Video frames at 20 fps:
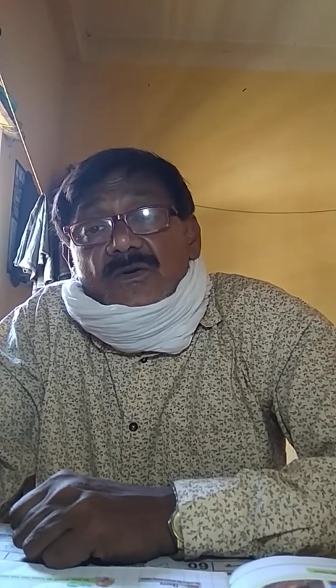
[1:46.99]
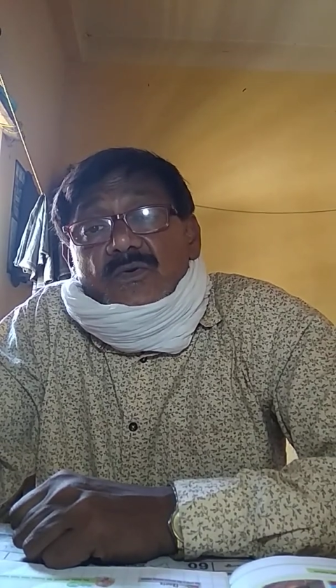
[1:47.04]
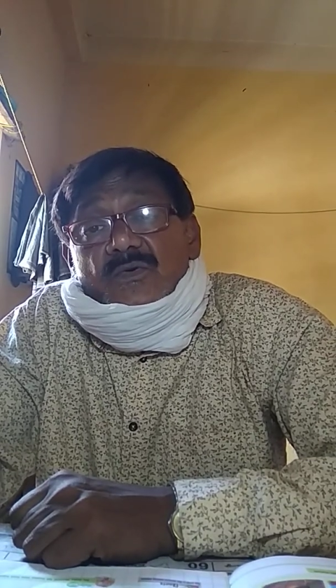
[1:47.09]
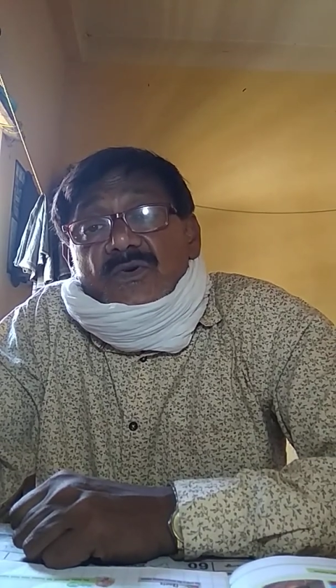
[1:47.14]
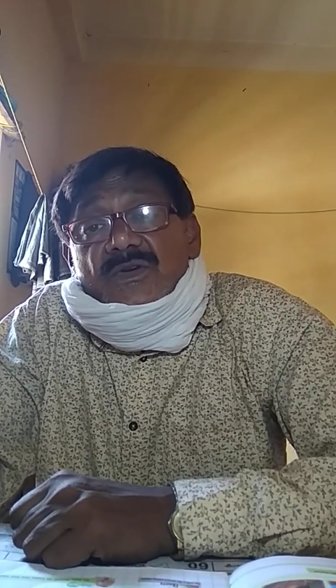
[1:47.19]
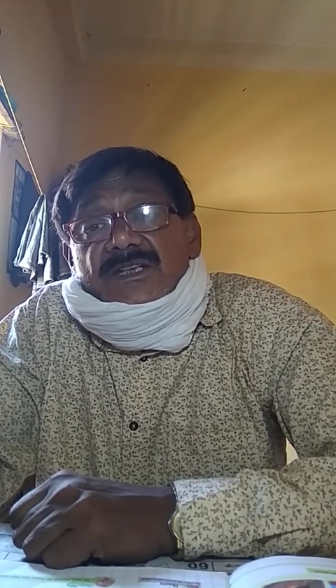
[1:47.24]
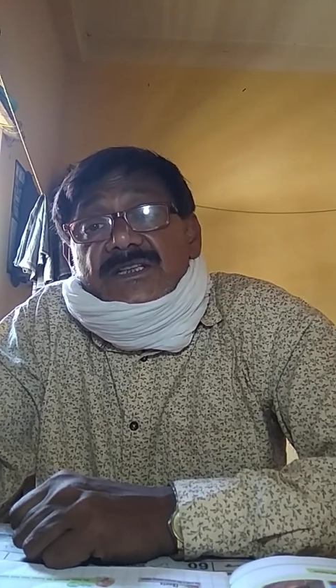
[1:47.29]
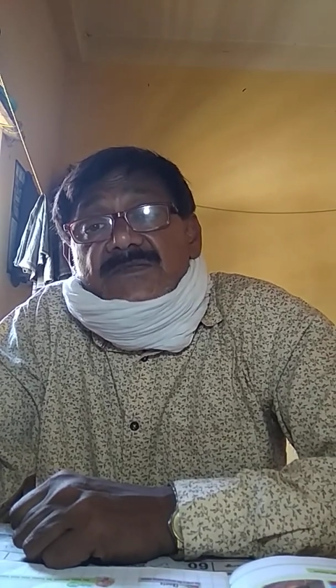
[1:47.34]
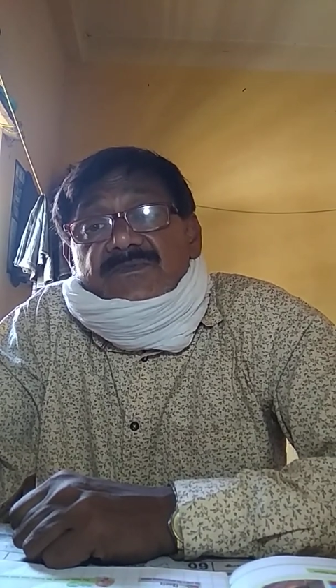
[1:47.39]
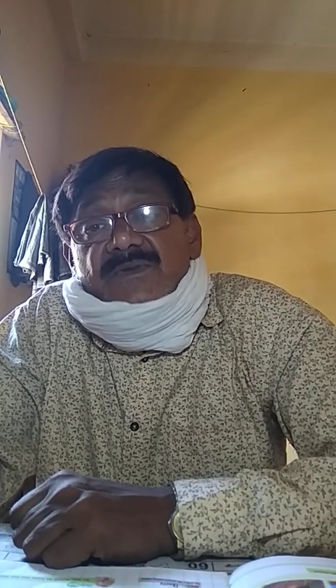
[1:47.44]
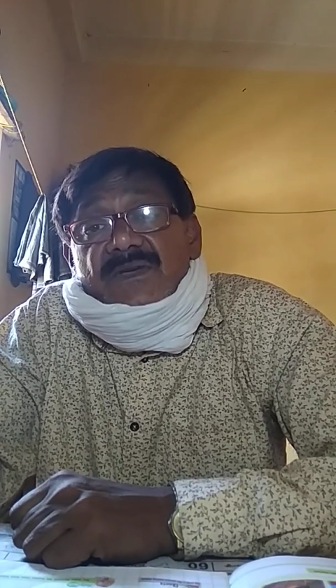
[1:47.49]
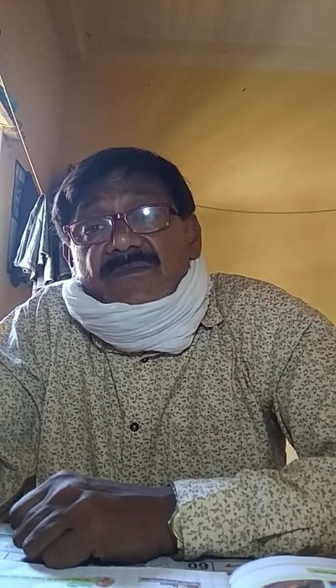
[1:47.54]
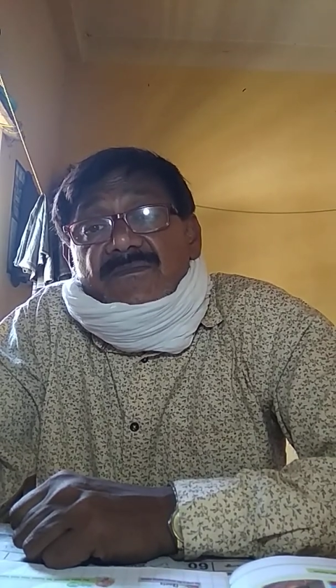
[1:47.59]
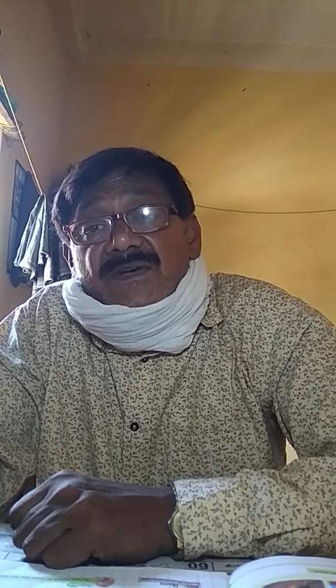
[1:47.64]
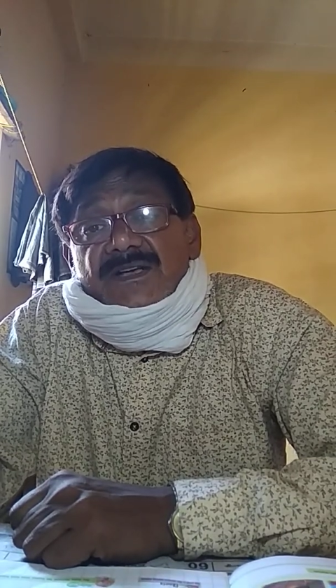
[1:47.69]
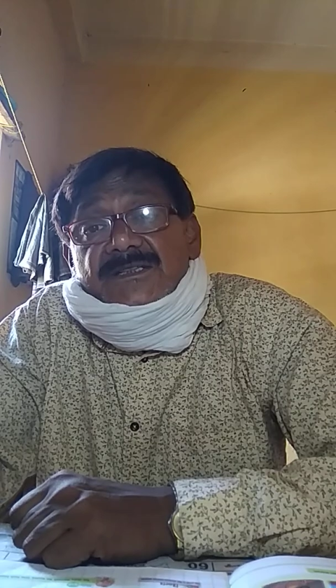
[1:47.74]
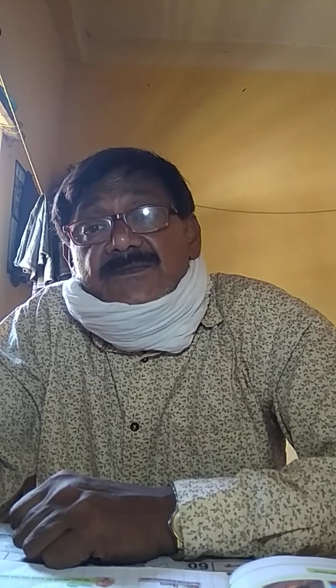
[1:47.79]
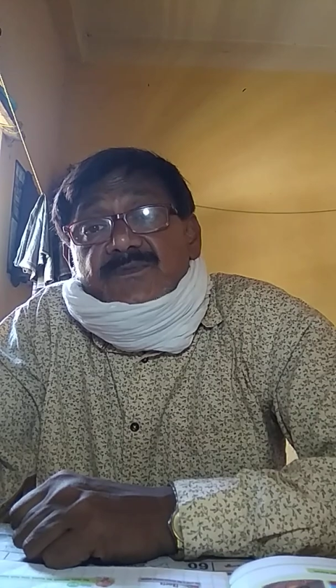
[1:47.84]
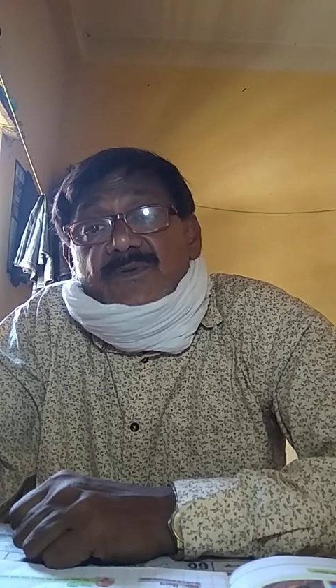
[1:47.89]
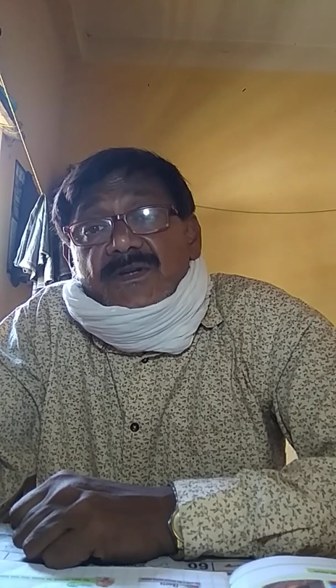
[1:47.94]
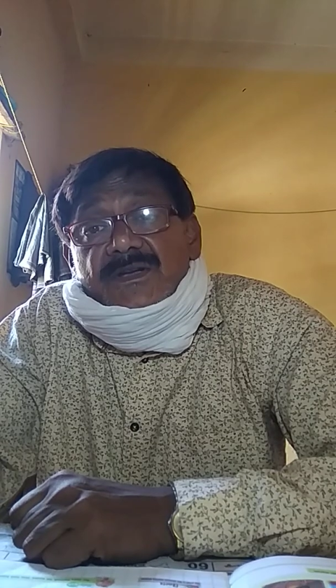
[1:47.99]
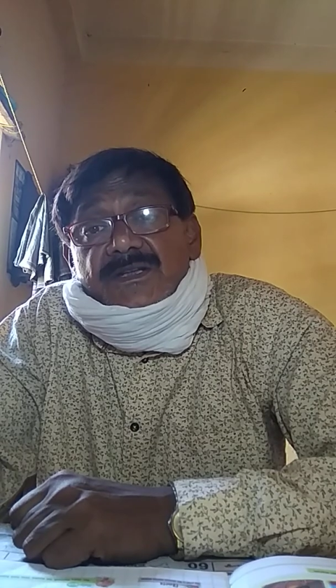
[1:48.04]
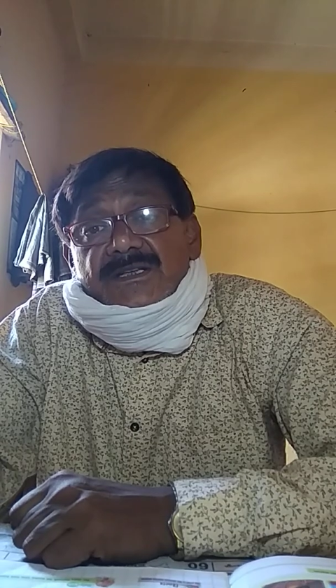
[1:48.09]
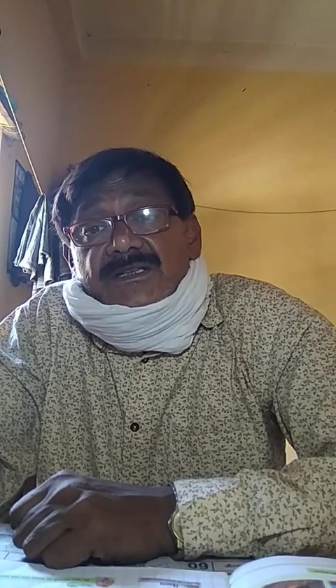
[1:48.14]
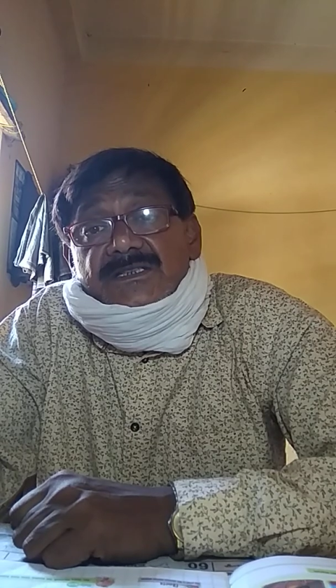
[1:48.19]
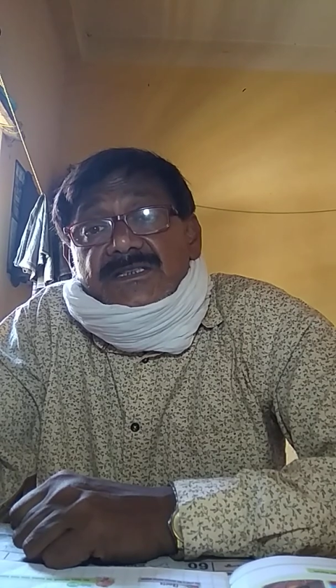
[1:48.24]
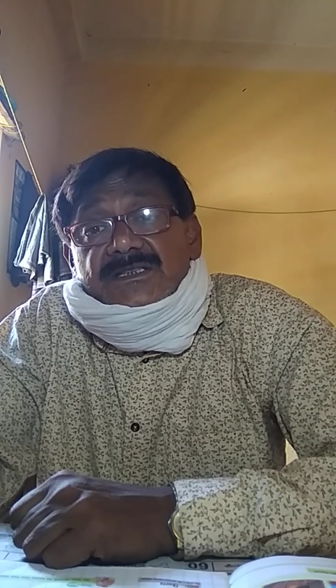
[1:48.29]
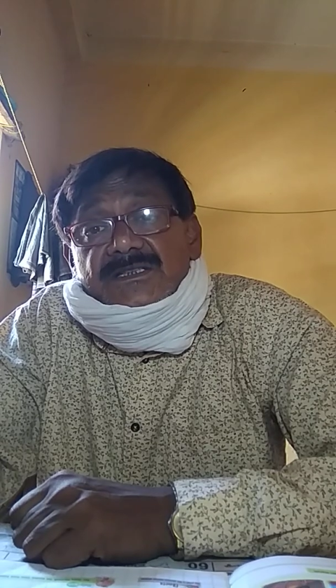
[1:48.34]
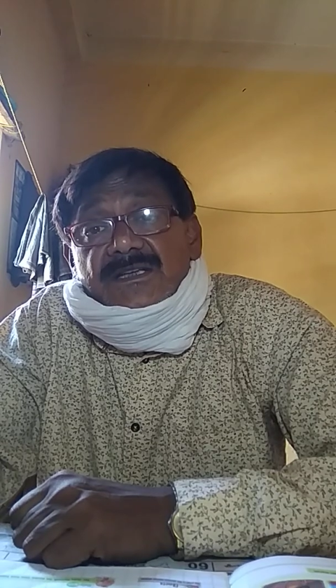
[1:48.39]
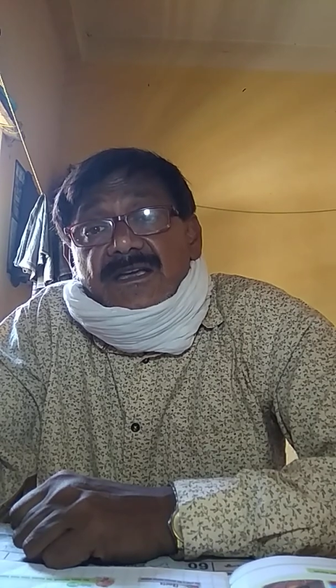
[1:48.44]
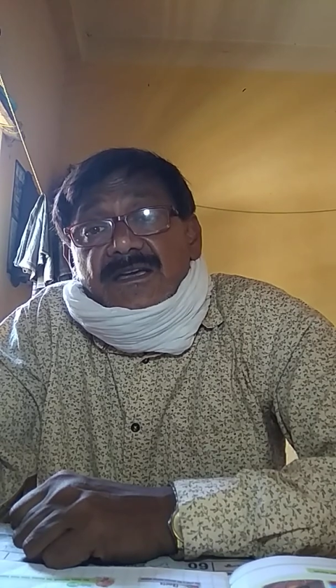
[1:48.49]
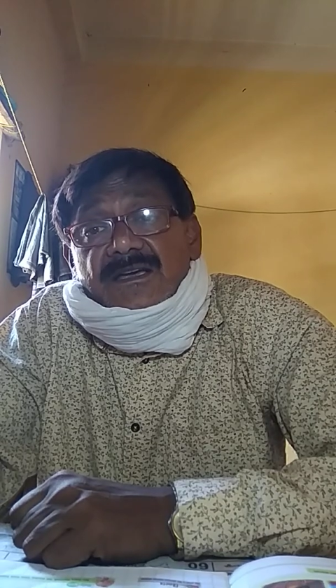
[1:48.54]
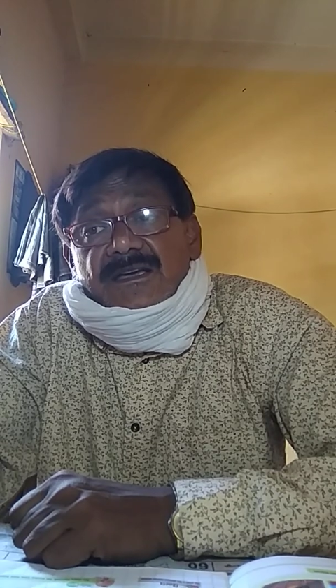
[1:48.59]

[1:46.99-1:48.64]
who is famous for his